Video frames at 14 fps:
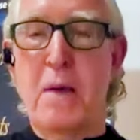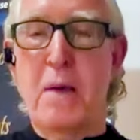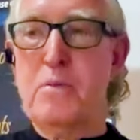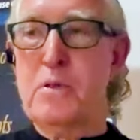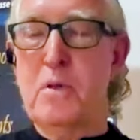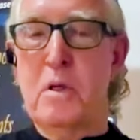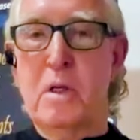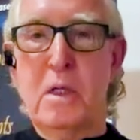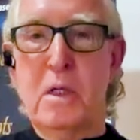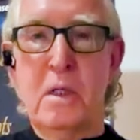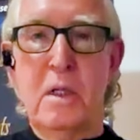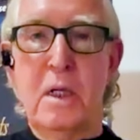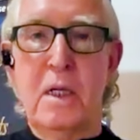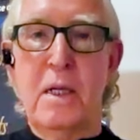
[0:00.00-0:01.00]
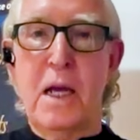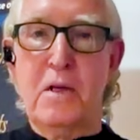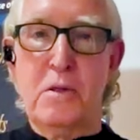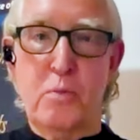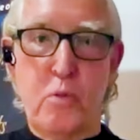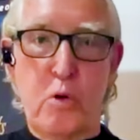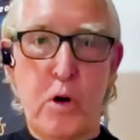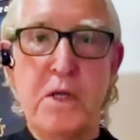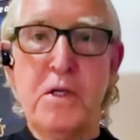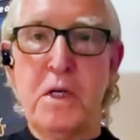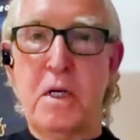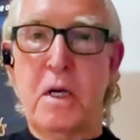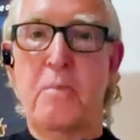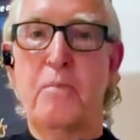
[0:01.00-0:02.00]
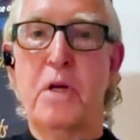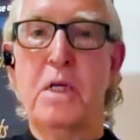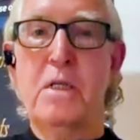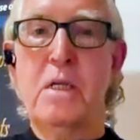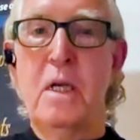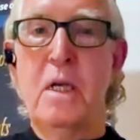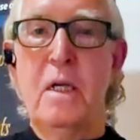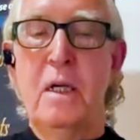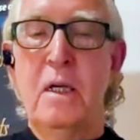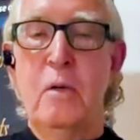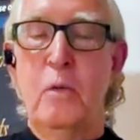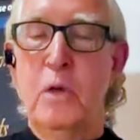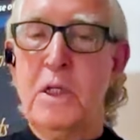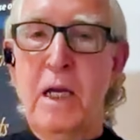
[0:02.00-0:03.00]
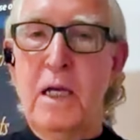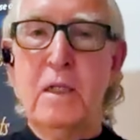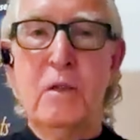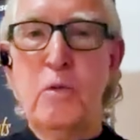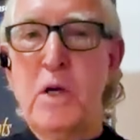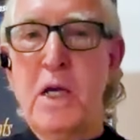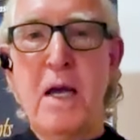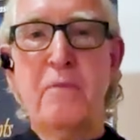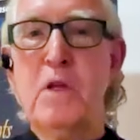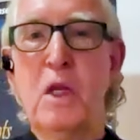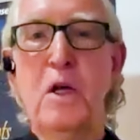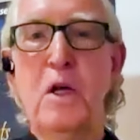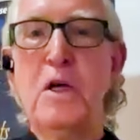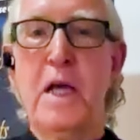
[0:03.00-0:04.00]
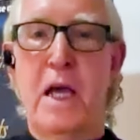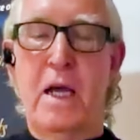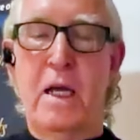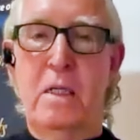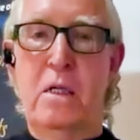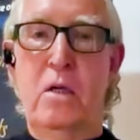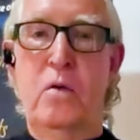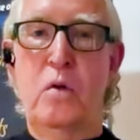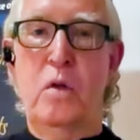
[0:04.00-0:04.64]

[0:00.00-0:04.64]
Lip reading: caps, the little exploration companies, what the hell do we have to look at?